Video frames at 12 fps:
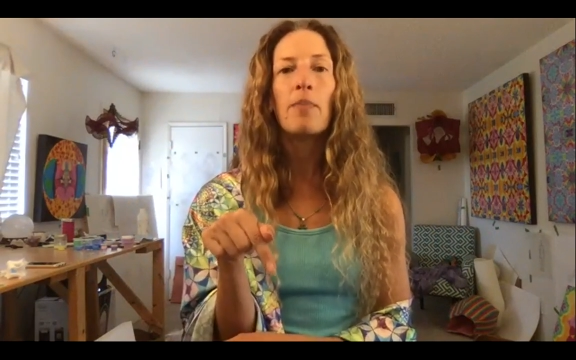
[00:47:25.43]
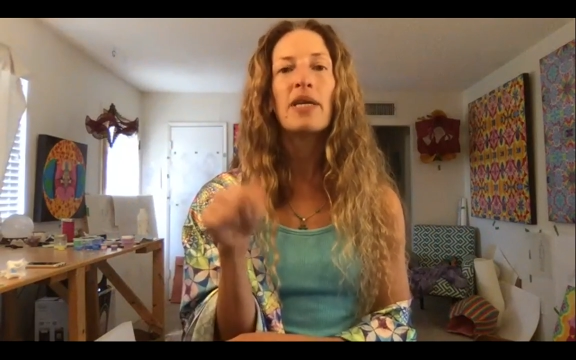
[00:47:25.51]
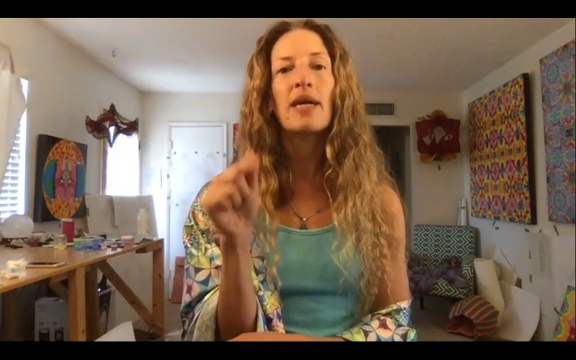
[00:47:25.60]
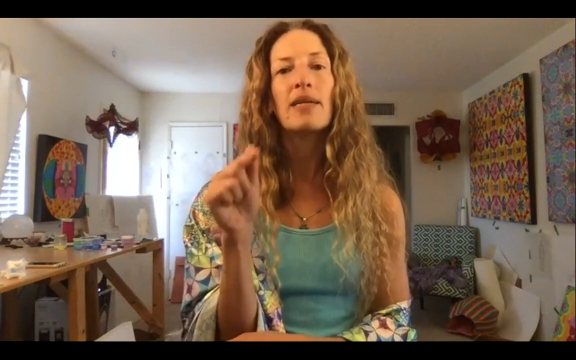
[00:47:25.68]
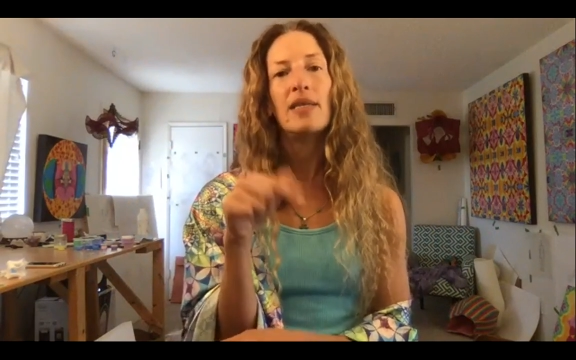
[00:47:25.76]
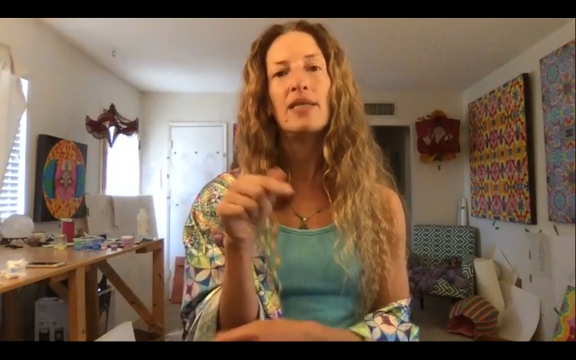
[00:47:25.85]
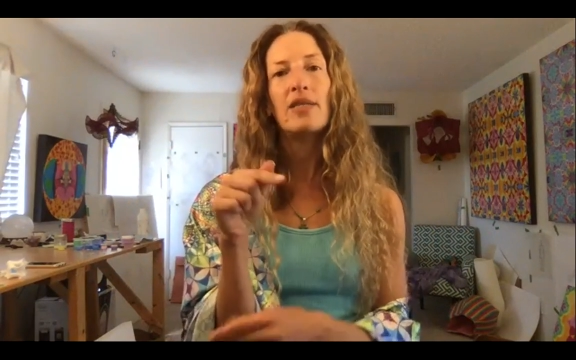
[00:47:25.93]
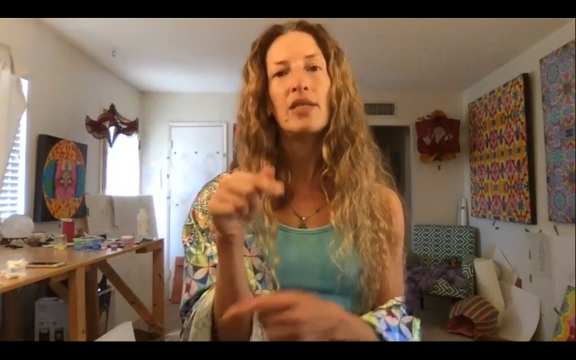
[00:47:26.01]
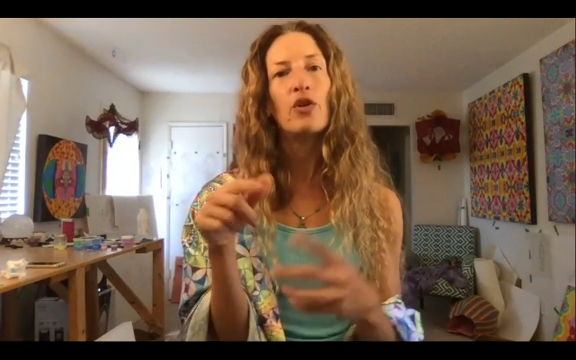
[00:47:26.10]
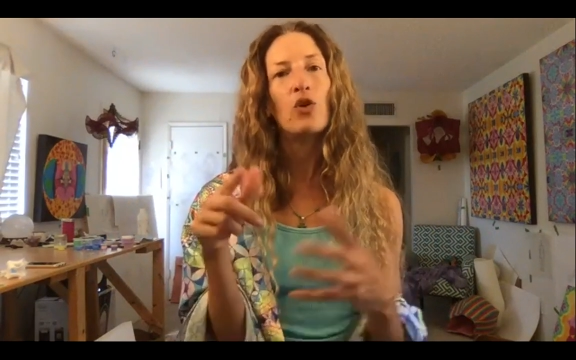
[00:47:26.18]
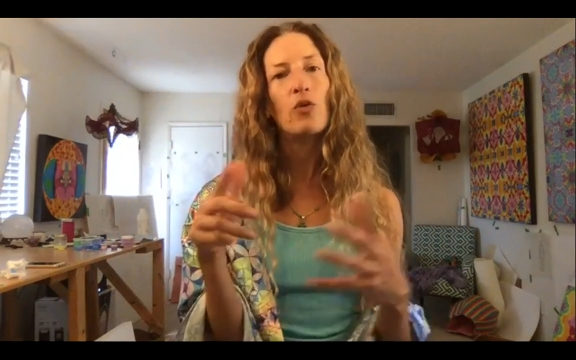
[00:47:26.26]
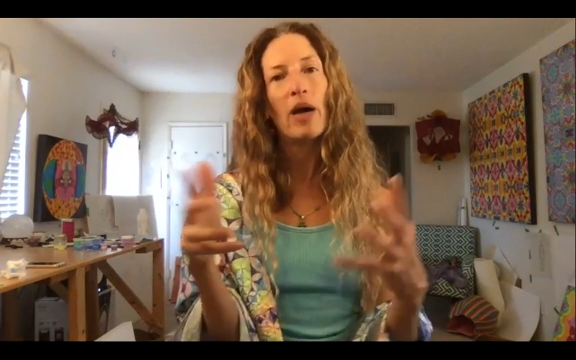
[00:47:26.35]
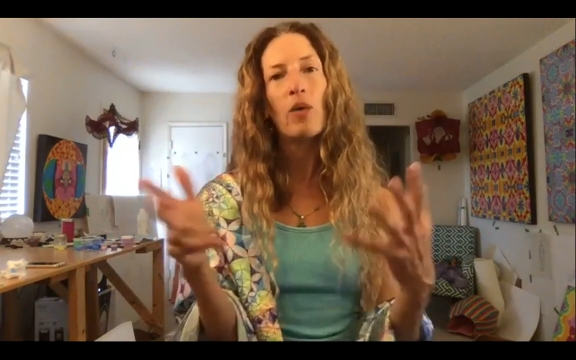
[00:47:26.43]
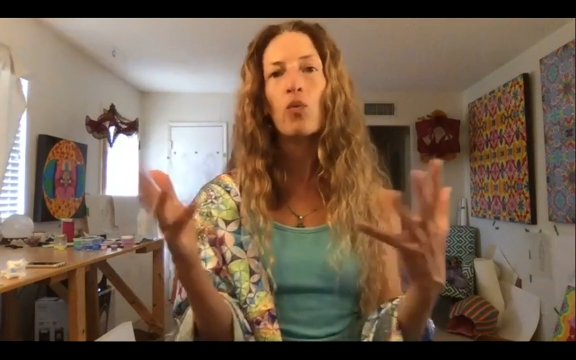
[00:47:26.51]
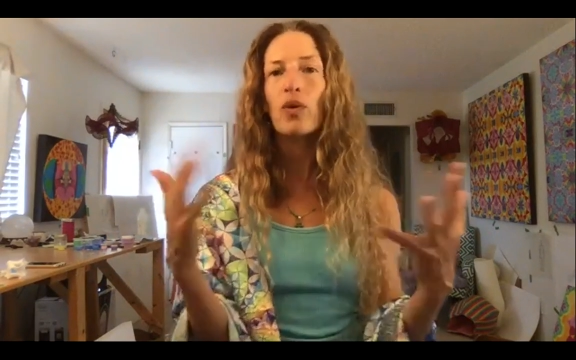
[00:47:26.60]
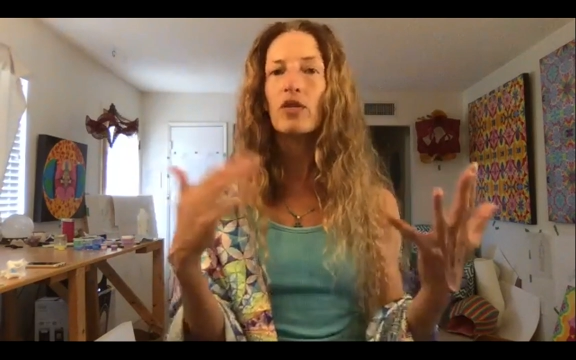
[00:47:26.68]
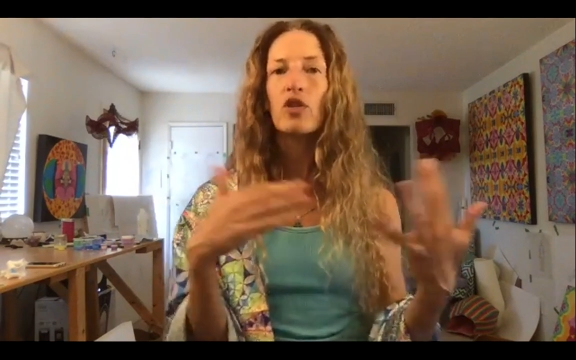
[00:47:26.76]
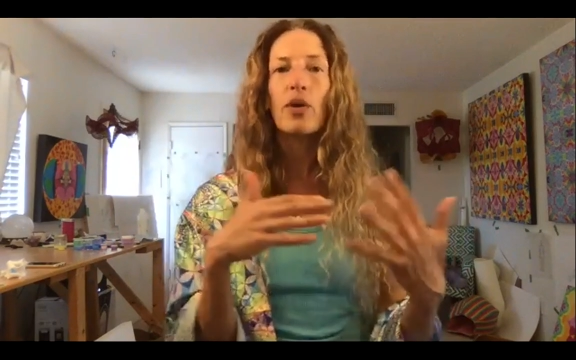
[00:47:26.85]
because I need to tell you about
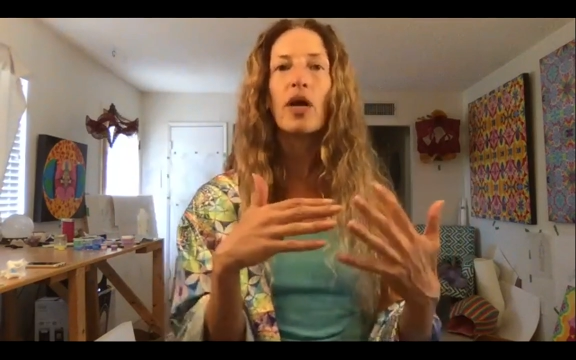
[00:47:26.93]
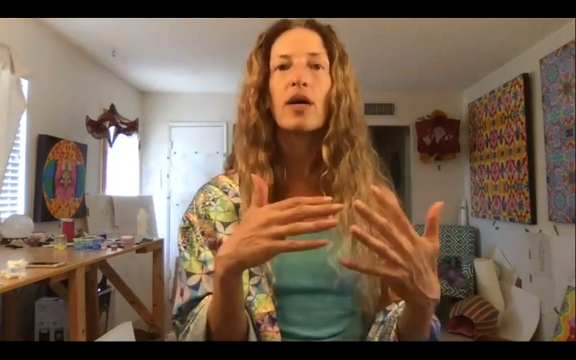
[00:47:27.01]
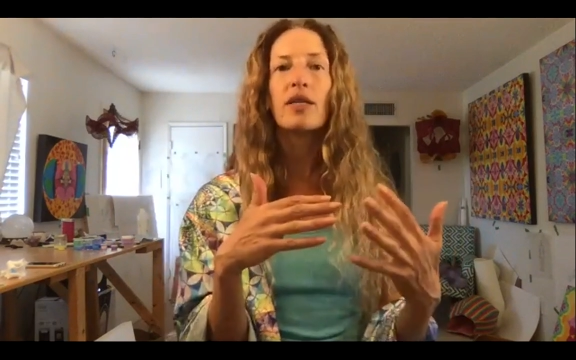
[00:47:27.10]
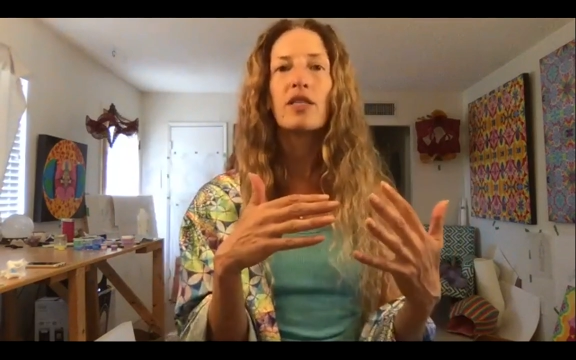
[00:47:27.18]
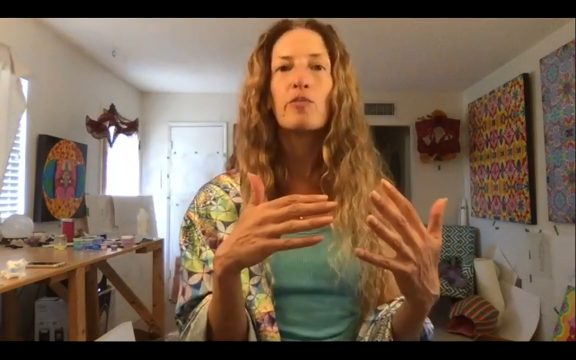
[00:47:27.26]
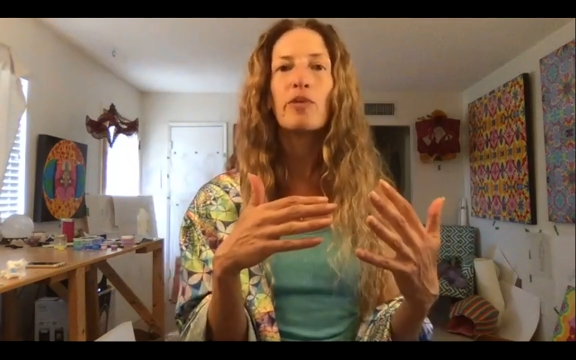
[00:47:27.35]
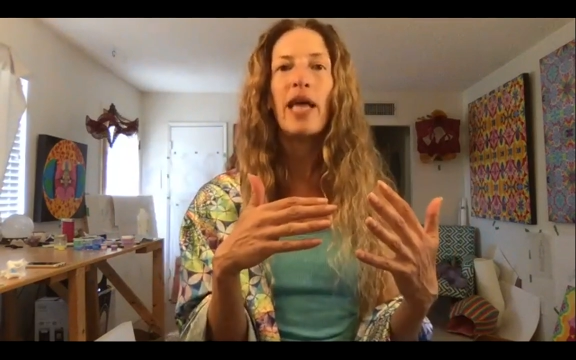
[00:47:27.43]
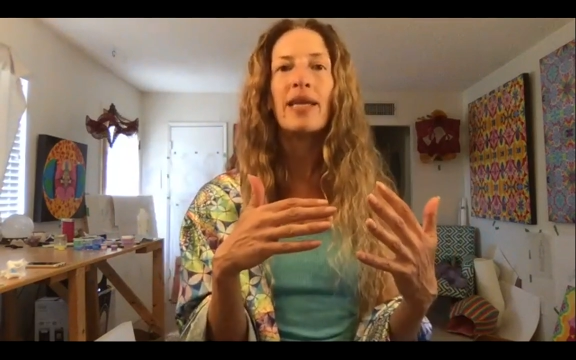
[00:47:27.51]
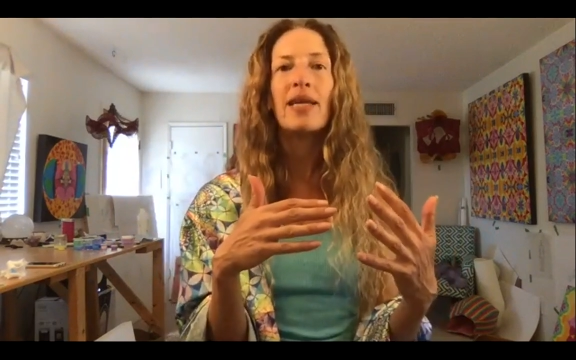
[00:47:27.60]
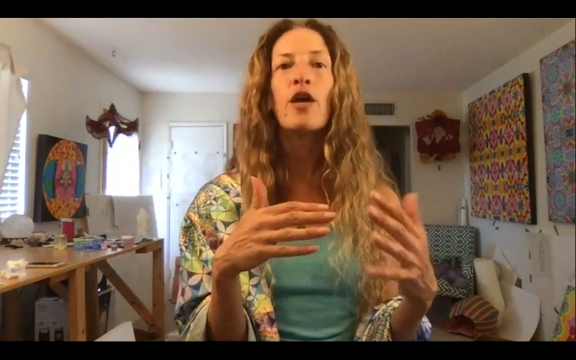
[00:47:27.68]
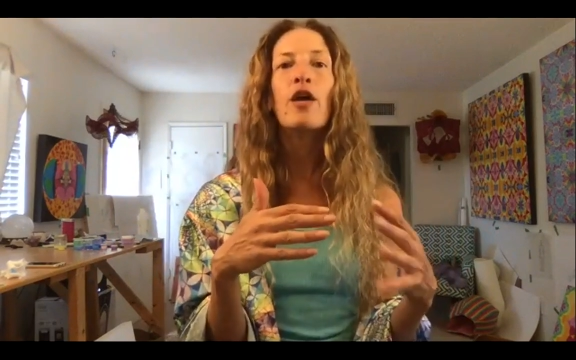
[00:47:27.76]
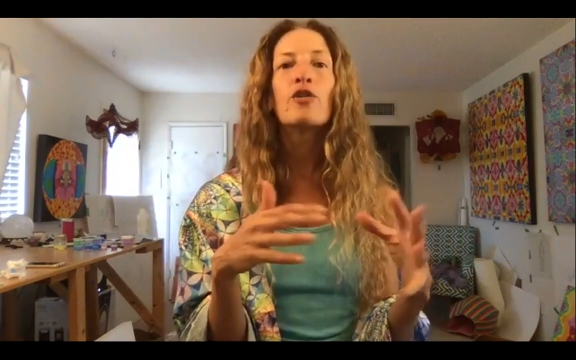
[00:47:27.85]
what is going on this planet.